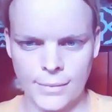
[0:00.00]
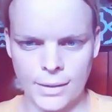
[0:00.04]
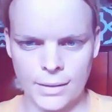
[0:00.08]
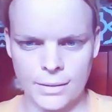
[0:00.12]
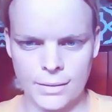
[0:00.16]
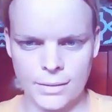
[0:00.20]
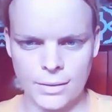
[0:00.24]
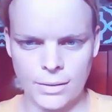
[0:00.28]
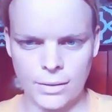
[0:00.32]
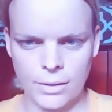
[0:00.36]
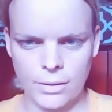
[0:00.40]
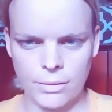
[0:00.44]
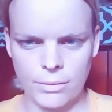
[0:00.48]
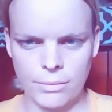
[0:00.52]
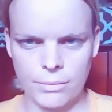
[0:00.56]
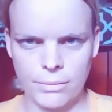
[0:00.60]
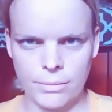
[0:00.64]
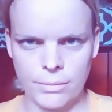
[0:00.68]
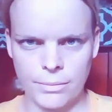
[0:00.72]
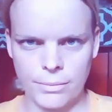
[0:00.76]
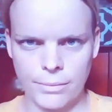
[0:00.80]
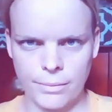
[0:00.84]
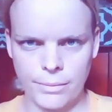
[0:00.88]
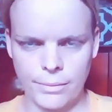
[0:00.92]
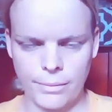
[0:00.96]
So,
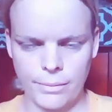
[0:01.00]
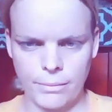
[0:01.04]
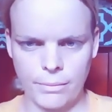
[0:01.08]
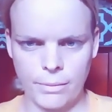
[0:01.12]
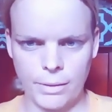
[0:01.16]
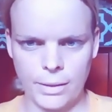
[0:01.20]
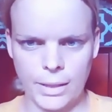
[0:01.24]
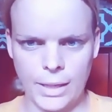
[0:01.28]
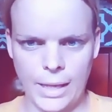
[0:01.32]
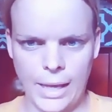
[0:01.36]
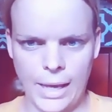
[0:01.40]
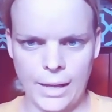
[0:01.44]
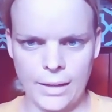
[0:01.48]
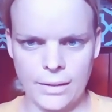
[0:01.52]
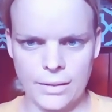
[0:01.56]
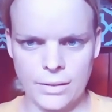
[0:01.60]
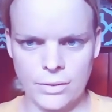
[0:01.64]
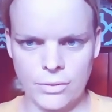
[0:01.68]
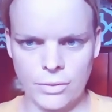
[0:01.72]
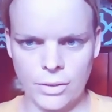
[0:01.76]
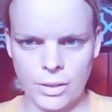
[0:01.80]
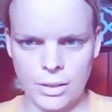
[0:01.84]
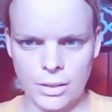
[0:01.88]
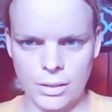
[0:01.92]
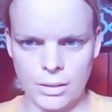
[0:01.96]
when Cass
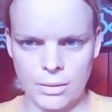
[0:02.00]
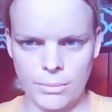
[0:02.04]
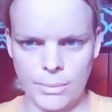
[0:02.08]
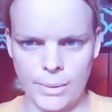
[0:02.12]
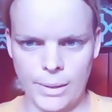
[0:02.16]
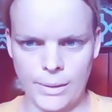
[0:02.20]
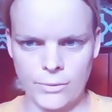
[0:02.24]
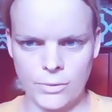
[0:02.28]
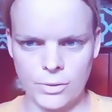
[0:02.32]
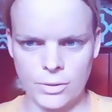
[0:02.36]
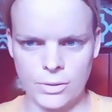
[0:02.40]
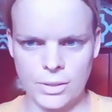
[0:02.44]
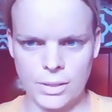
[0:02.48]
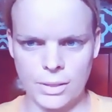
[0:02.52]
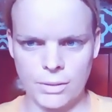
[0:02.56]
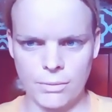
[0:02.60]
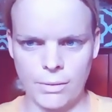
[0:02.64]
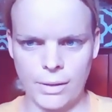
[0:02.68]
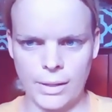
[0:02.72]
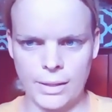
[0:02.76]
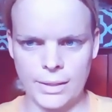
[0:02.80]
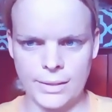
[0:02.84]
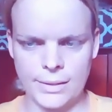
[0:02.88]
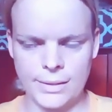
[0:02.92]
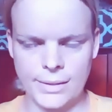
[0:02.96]
struck him after she
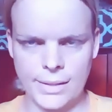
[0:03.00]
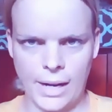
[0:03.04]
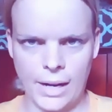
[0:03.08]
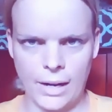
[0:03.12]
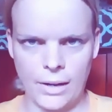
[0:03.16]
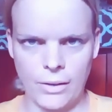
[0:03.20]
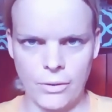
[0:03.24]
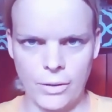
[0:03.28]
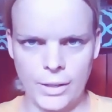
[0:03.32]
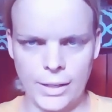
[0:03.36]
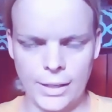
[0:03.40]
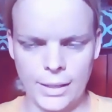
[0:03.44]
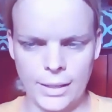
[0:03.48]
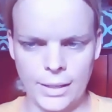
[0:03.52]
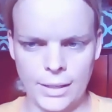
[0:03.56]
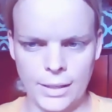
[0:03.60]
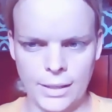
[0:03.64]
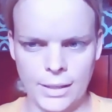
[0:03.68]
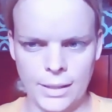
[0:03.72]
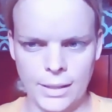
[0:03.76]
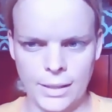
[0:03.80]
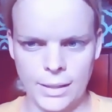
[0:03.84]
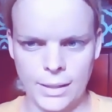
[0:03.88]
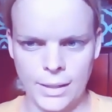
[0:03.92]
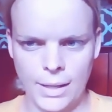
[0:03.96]
read his diary
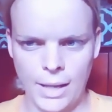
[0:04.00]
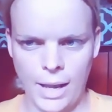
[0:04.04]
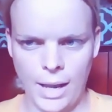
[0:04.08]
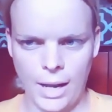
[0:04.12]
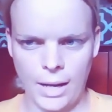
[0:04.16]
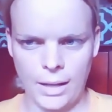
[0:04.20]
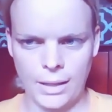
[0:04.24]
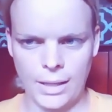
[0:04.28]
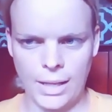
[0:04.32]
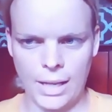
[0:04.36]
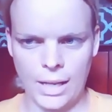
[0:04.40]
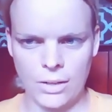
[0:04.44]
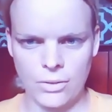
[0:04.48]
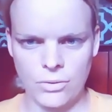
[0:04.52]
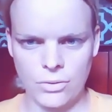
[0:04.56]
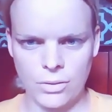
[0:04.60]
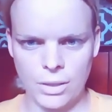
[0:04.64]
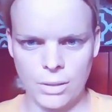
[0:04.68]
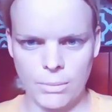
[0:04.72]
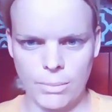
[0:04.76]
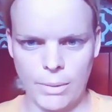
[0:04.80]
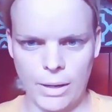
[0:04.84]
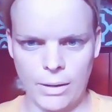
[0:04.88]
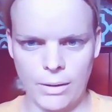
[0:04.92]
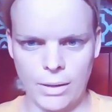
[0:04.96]
and the
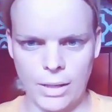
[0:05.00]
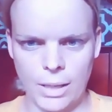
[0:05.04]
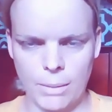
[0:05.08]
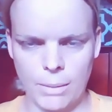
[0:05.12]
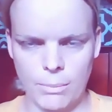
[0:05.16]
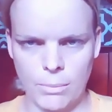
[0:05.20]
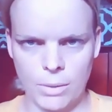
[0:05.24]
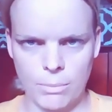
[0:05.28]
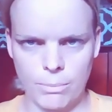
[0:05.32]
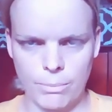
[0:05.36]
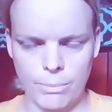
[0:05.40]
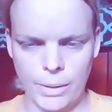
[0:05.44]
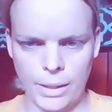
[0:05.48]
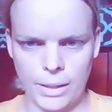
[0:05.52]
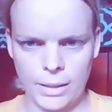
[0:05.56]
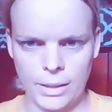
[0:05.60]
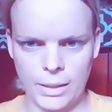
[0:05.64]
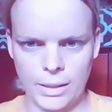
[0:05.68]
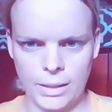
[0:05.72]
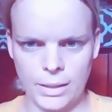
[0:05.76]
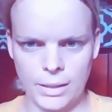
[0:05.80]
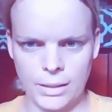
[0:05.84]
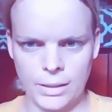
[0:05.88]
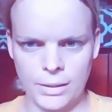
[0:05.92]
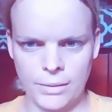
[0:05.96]
entry about him and
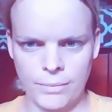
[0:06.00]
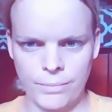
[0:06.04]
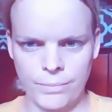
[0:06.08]
Bella,